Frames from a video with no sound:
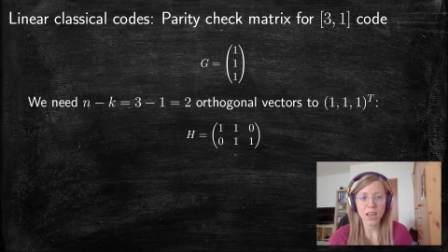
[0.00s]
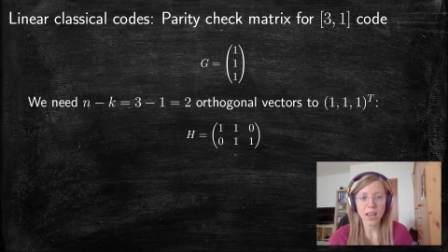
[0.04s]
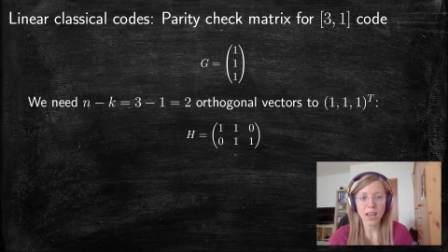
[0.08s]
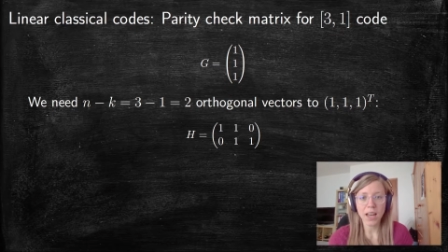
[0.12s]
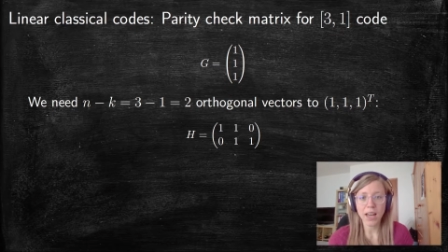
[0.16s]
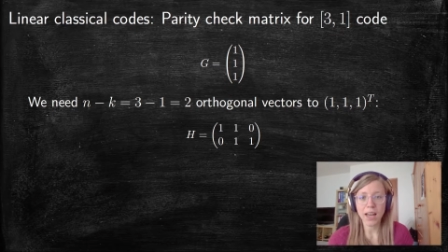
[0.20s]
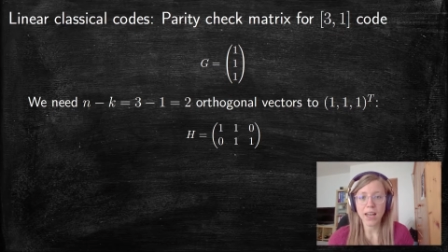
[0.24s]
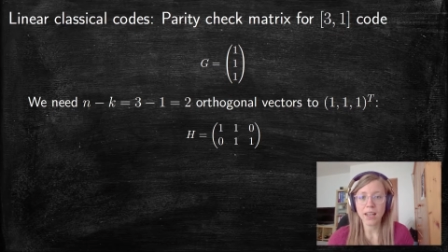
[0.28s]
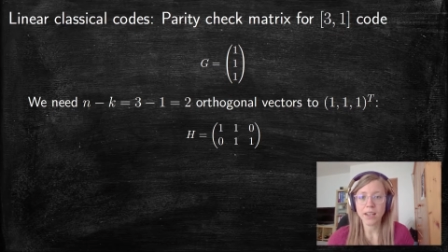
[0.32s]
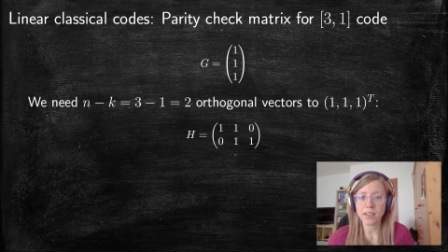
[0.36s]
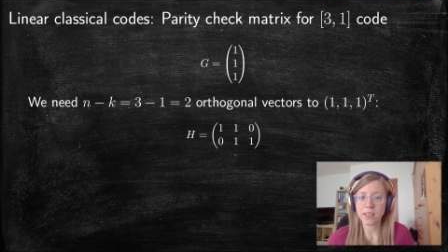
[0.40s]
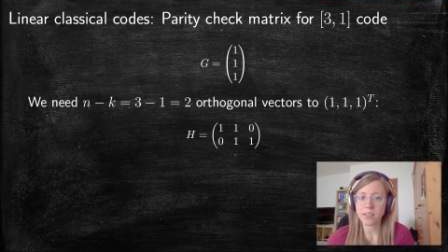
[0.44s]

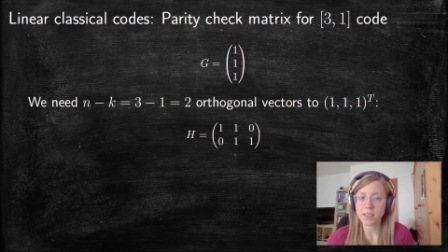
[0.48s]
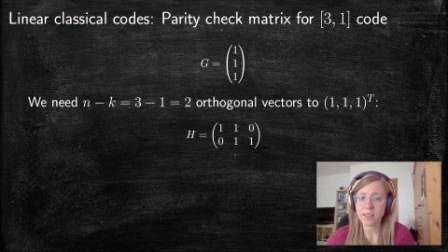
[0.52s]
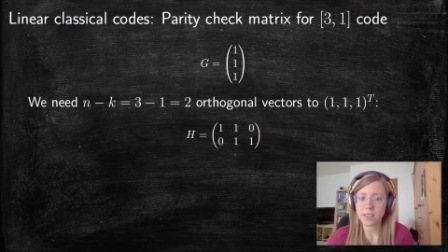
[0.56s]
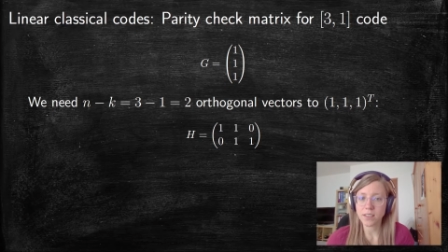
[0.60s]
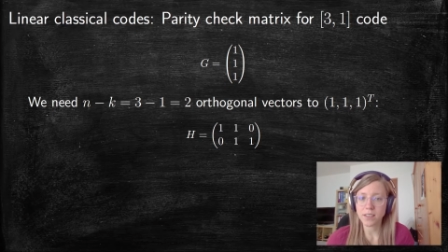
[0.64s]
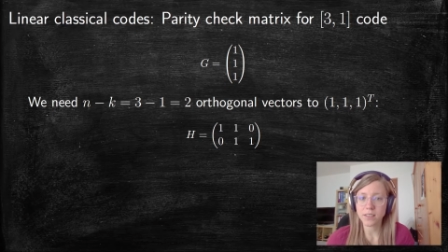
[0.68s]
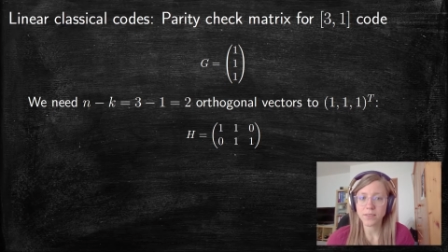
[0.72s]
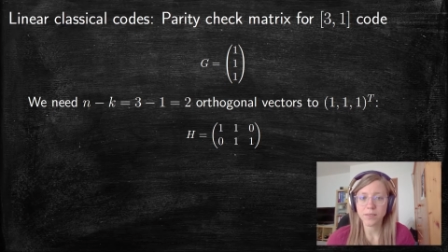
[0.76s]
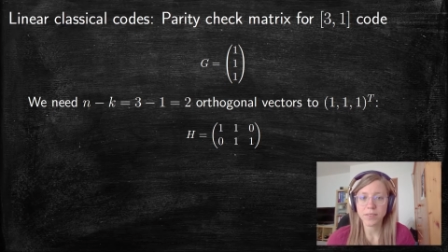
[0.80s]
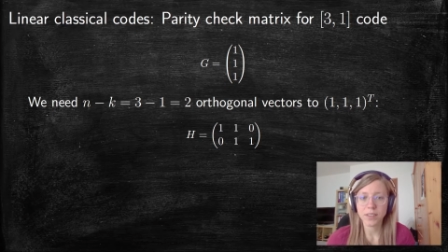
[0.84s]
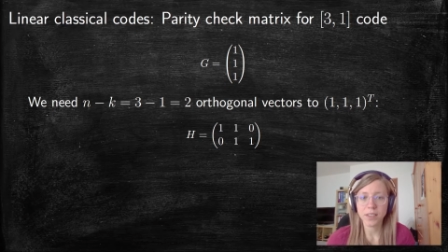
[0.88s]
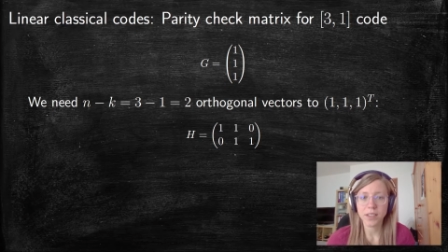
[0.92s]

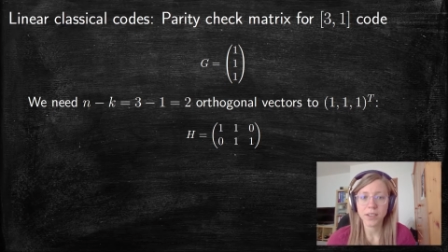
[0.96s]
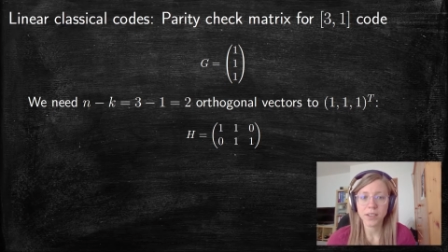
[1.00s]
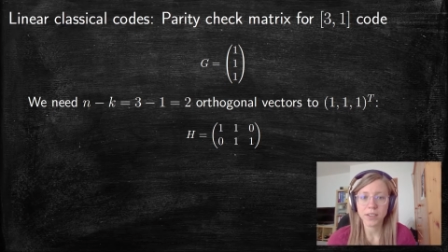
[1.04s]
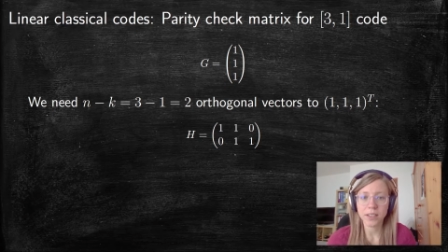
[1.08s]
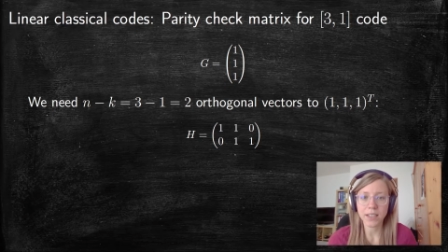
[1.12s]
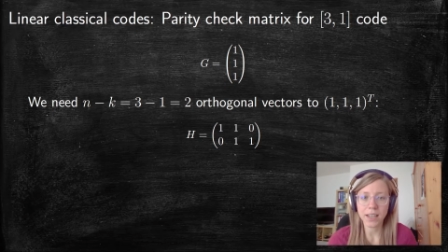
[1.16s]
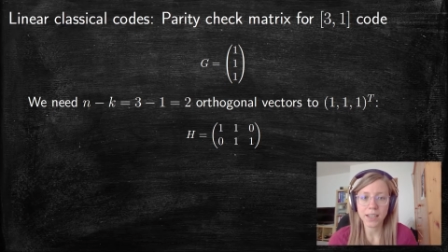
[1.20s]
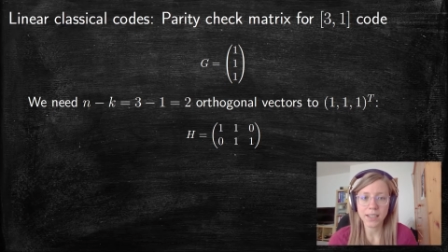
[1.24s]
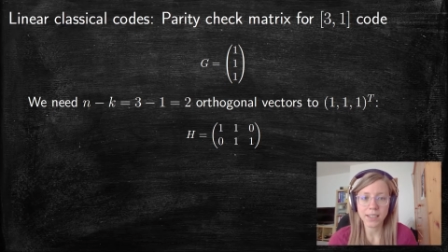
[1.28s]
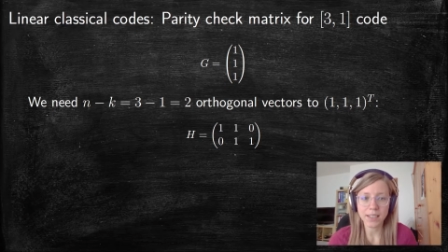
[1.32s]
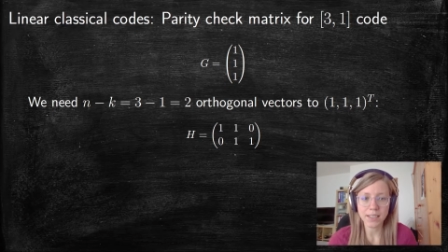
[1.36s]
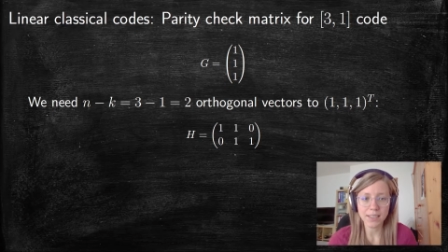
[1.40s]
And you
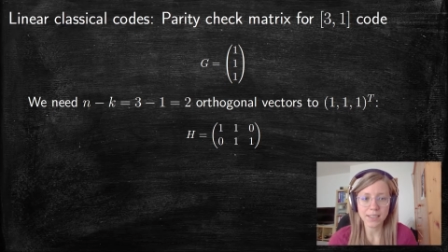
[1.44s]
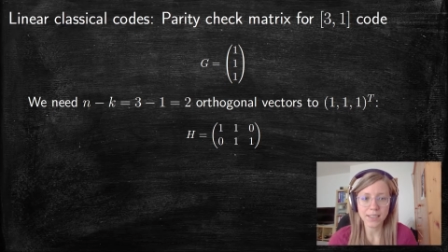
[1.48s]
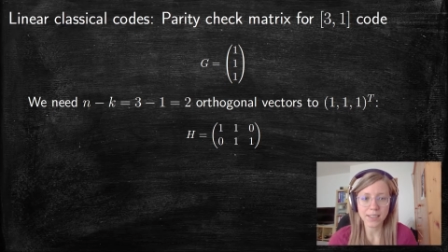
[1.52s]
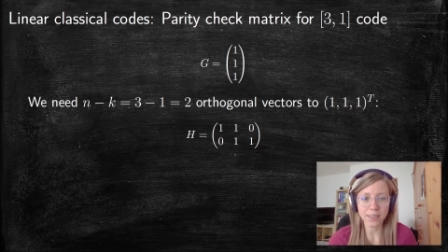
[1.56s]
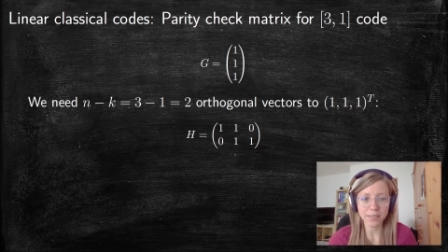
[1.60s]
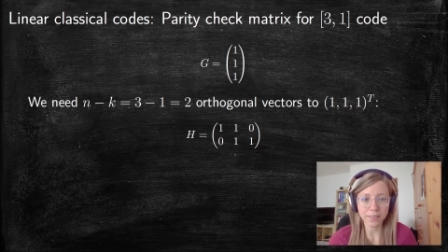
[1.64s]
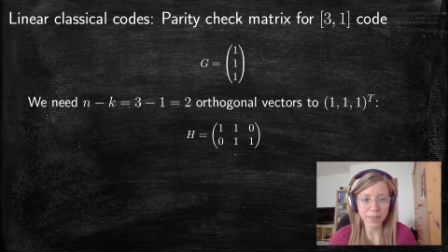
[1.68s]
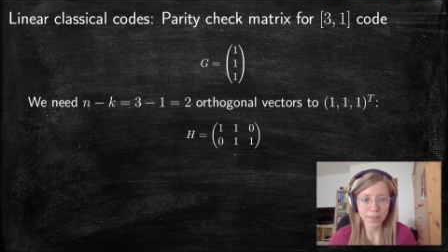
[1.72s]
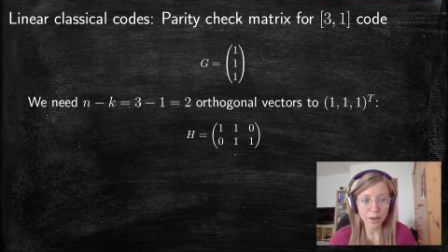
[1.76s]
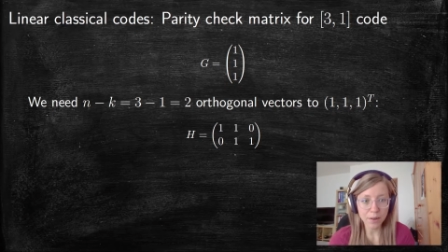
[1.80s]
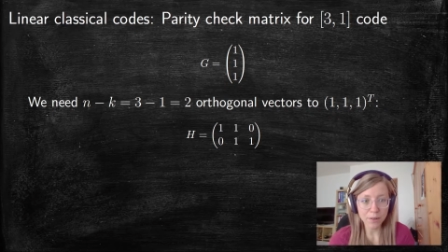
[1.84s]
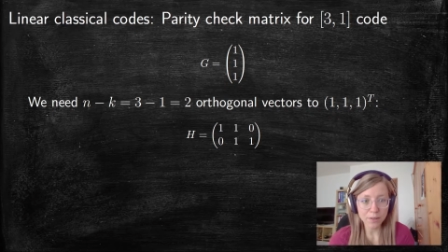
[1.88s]
can
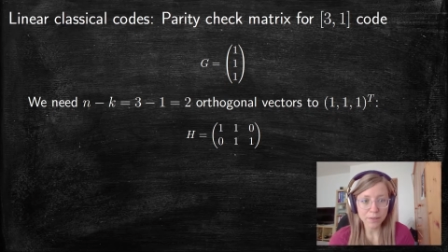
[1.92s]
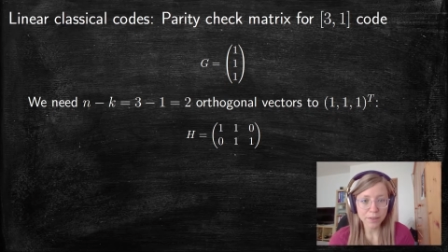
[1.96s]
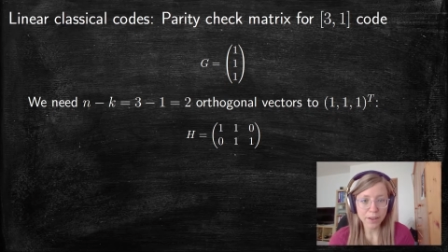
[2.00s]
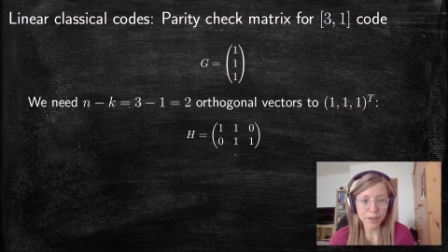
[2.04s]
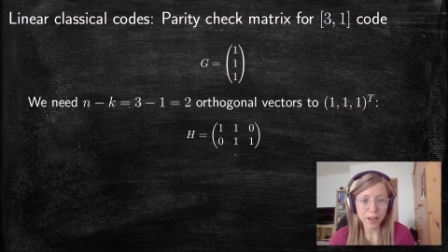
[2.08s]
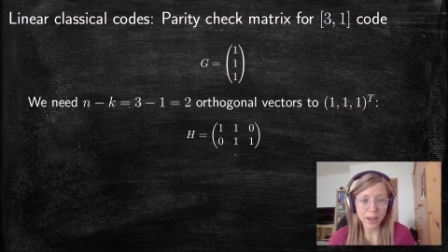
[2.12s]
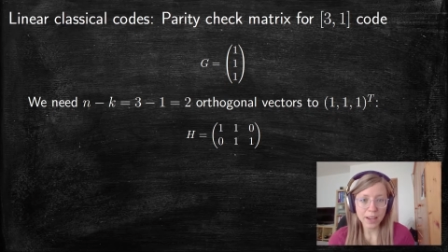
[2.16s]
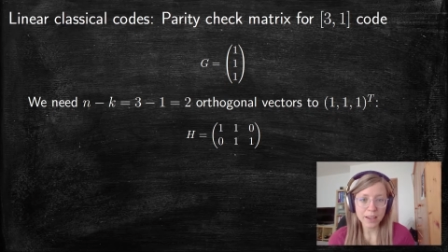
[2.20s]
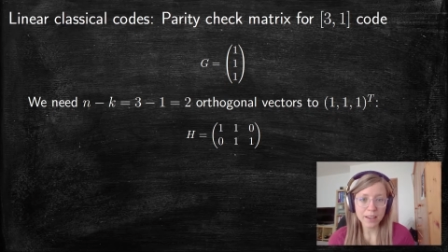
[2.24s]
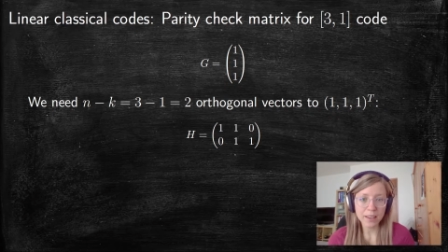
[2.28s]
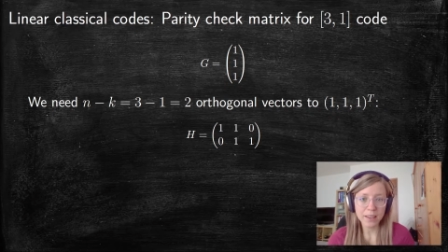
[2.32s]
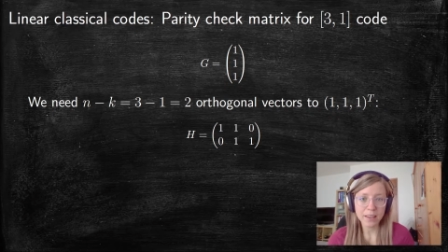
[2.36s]
easily
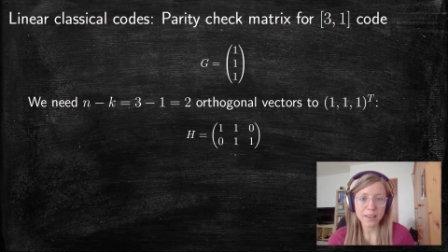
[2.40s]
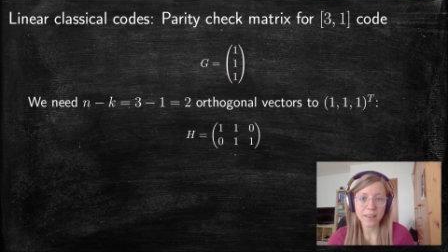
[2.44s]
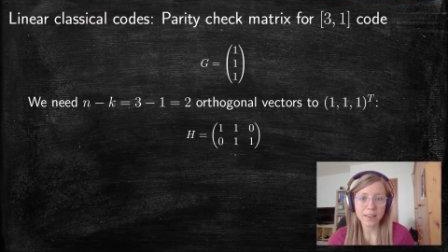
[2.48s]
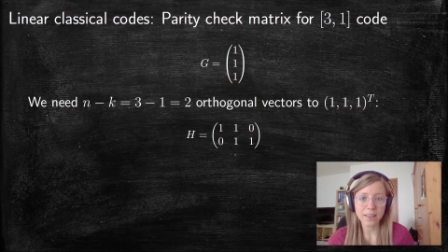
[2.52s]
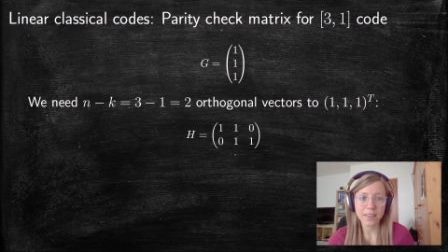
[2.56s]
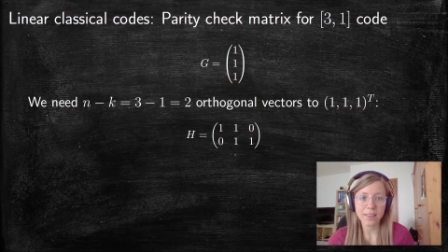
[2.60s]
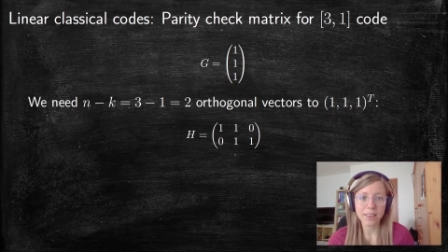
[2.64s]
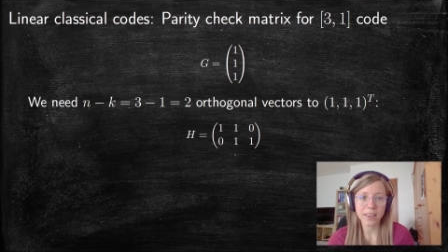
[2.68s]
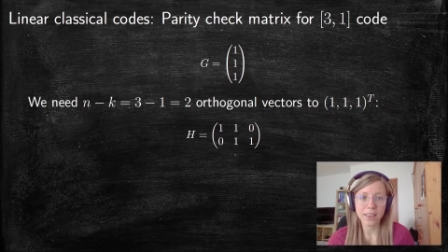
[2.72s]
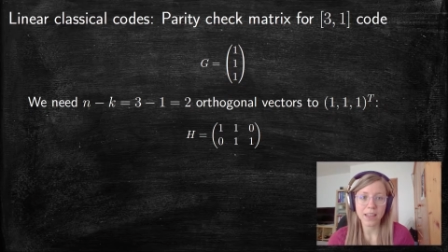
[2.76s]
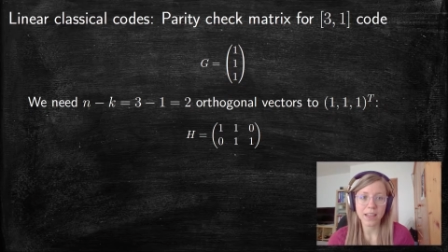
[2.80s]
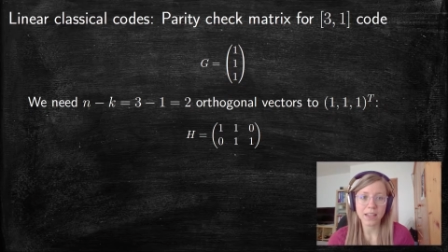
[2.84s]
verify
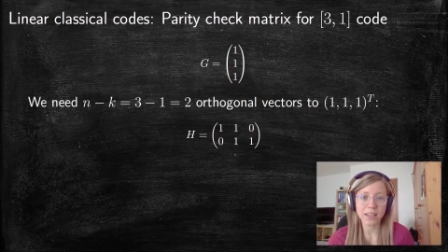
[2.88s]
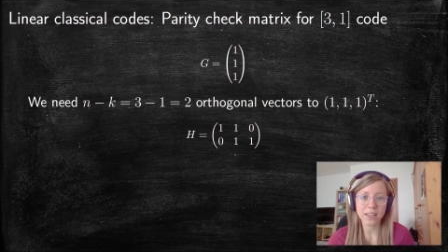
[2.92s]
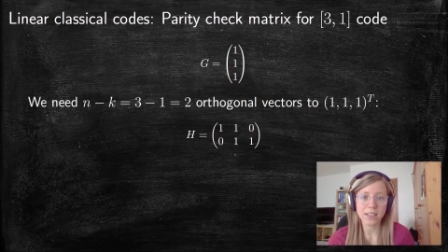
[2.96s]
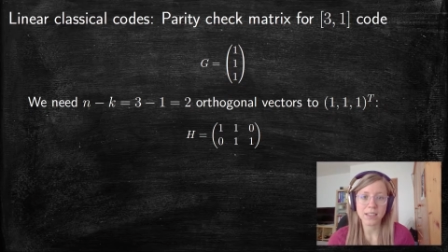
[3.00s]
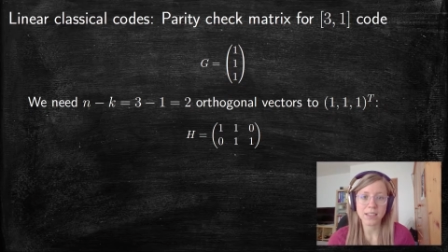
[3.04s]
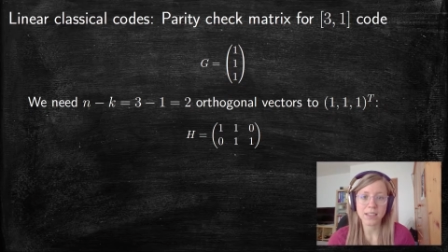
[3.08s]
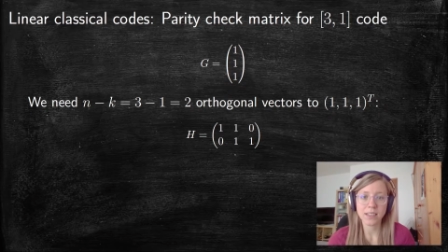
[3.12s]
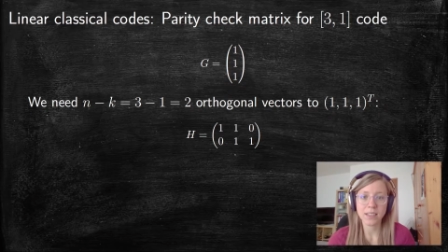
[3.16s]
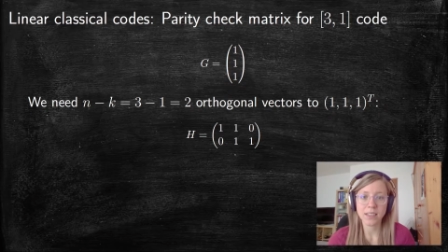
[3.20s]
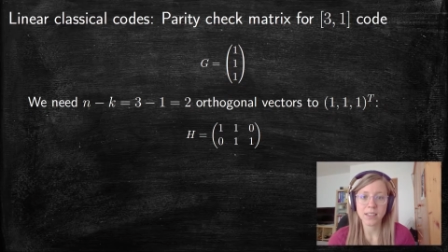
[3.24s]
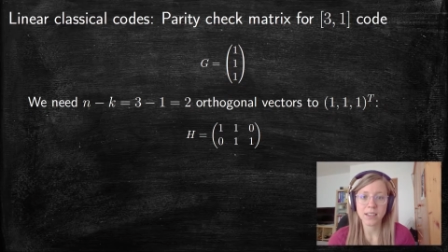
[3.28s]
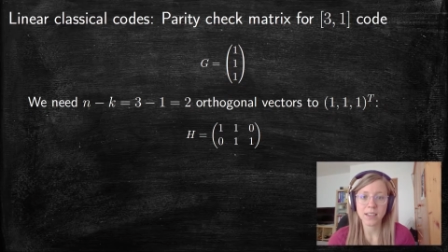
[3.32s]

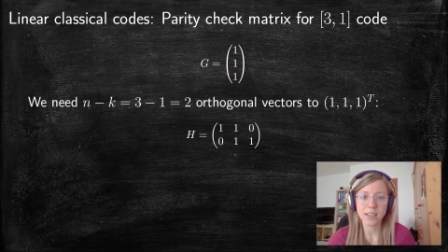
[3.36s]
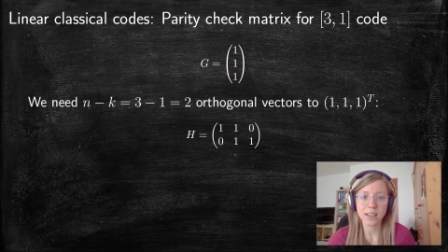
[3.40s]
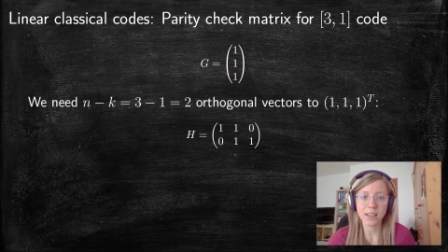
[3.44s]
that